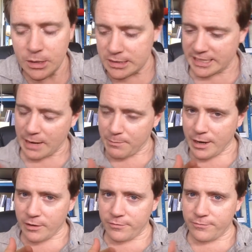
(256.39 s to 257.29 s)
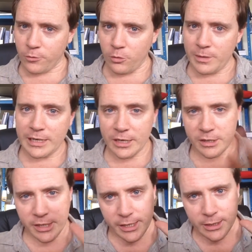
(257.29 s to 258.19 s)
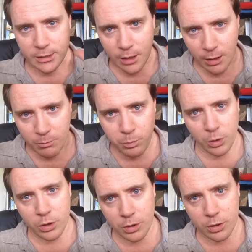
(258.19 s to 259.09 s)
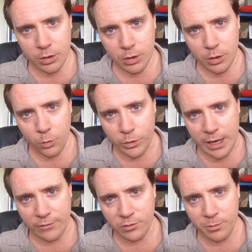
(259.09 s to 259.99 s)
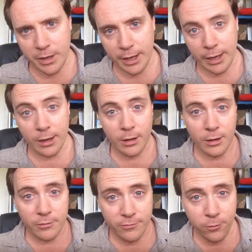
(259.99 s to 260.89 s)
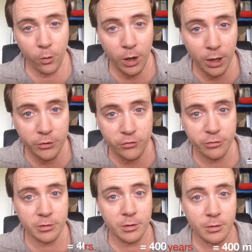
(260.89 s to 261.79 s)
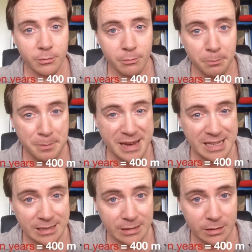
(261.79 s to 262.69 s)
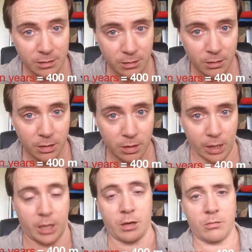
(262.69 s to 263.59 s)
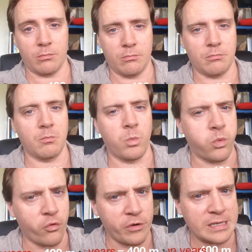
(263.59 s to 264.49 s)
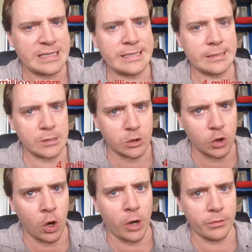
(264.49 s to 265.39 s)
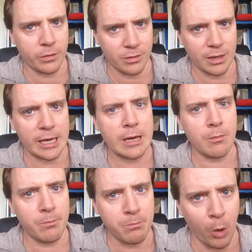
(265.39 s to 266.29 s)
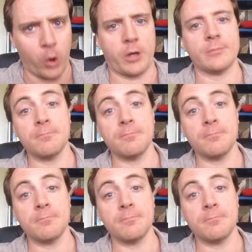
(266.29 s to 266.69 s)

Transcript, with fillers: To get back 4 million years, our book would have to be 400 meters thick. Pretty darn thick book.